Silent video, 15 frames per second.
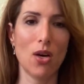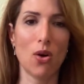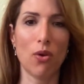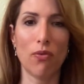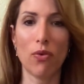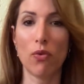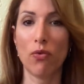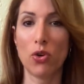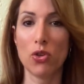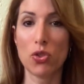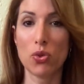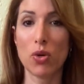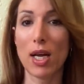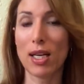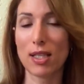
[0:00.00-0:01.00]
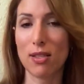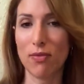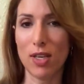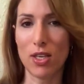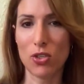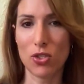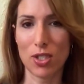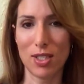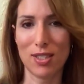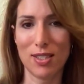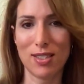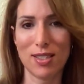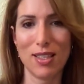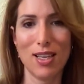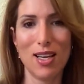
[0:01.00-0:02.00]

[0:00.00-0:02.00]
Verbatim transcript: of virtue activations